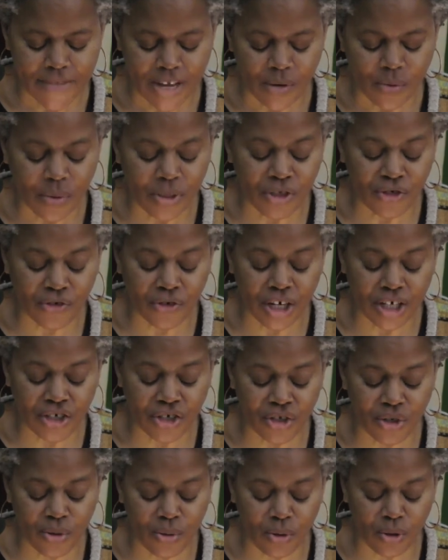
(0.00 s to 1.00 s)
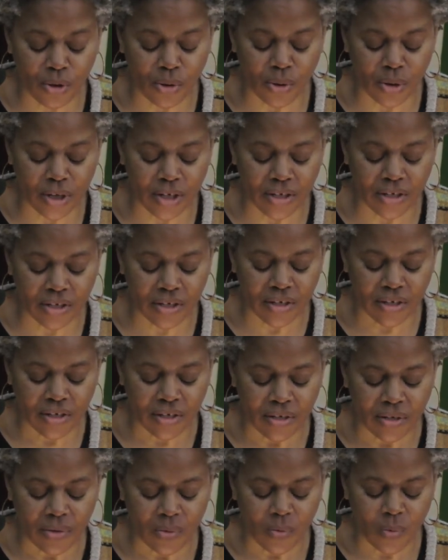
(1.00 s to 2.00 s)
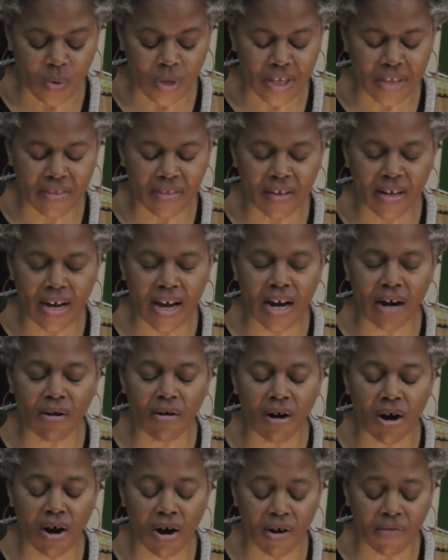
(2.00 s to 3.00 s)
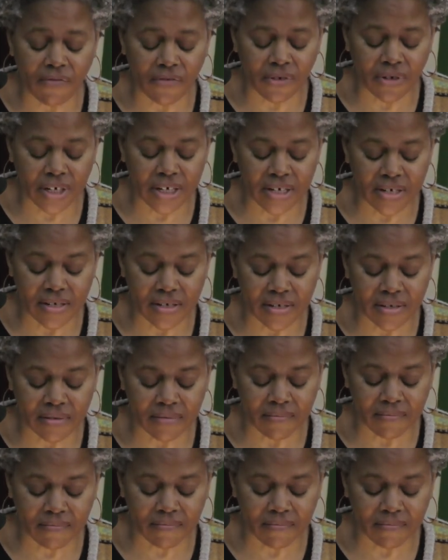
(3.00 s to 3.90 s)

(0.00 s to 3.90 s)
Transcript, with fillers: We trust you, Lord, with our offerings.